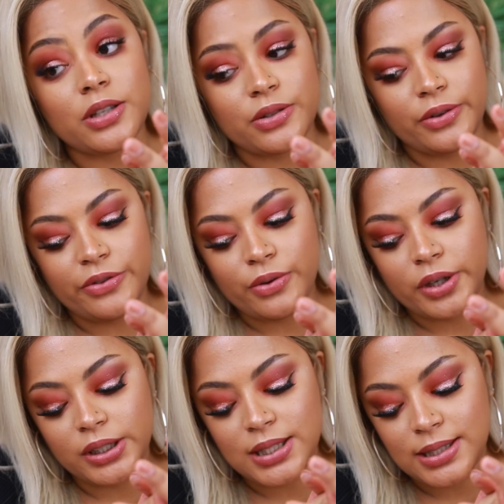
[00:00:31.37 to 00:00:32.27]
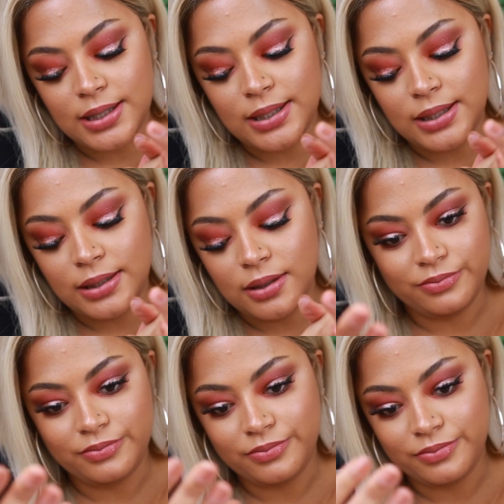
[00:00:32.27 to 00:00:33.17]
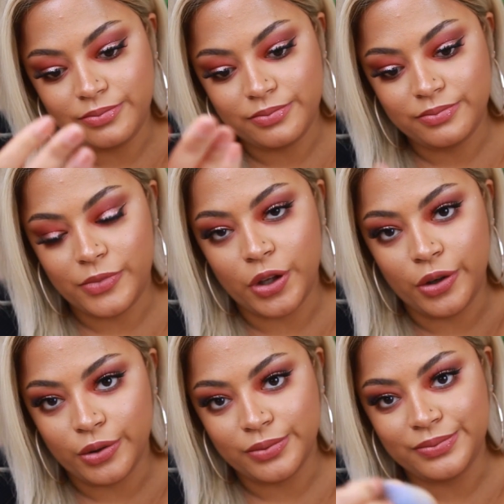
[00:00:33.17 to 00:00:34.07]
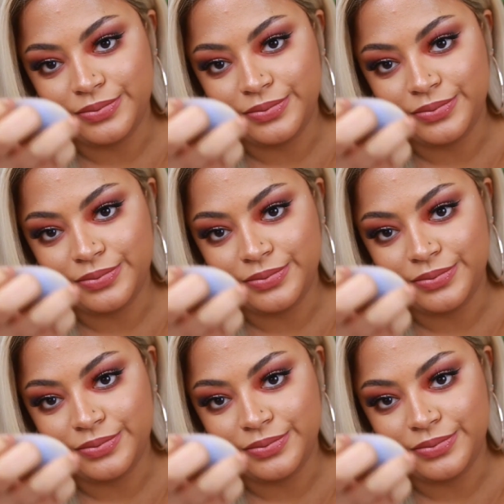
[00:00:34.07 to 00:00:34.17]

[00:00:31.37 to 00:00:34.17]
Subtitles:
So if you want to see, you know,